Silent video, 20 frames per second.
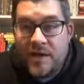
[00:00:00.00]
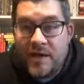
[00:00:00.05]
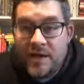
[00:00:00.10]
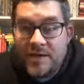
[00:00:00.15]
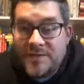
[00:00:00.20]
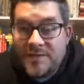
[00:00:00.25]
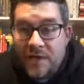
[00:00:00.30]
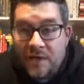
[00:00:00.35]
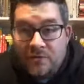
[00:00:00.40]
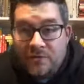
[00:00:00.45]
And
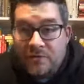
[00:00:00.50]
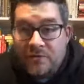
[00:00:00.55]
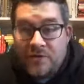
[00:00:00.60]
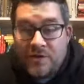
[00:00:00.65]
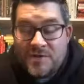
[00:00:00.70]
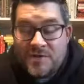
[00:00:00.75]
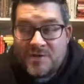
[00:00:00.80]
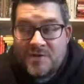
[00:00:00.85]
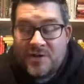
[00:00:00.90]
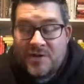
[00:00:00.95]
it's helpful for
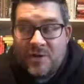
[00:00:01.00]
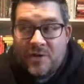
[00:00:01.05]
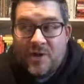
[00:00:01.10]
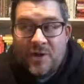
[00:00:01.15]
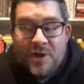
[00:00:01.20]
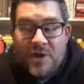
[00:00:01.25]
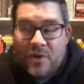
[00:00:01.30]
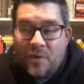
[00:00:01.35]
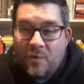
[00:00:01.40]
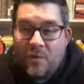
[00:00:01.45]
us to know,
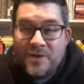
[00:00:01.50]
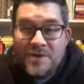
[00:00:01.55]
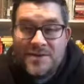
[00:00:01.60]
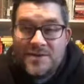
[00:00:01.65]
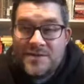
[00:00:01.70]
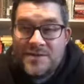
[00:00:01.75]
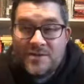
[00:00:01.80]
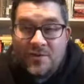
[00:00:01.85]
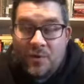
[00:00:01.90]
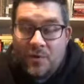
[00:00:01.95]
what is
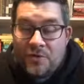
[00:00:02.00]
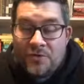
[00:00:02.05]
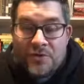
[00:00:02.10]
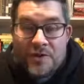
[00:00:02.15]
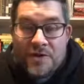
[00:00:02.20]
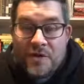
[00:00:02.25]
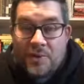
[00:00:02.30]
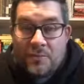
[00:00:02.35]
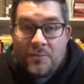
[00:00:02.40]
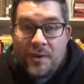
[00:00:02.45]
this whole
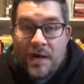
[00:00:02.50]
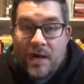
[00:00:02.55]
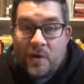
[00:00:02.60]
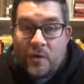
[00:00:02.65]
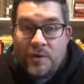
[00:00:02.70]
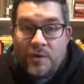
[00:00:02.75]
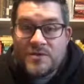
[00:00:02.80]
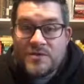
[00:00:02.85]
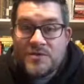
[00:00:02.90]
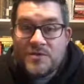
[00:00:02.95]
thing about?
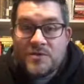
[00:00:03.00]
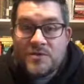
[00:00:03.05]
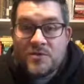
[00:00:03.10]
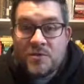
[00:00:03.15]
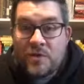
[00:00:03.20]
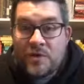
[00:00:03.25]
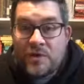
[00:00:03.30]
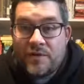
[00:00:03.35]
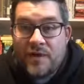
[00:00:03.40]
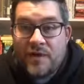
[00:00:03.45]
What's the
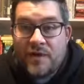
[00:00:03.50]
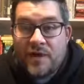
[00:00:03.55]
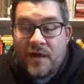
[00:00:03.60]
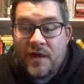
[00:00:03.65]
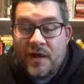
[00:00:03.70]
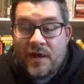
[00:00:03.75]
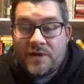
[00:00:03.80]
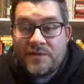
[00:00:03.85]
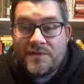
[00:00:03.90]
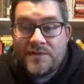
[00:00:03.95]
story that
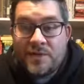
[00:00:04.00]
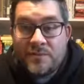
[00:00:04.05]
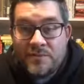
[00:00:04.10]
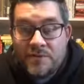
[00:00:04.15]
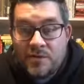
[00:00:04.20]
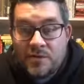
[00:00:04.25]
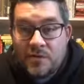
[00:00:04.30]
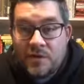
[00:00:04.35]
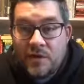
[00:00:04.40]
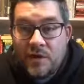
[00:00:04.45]
God is up
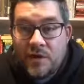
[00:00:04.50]
to?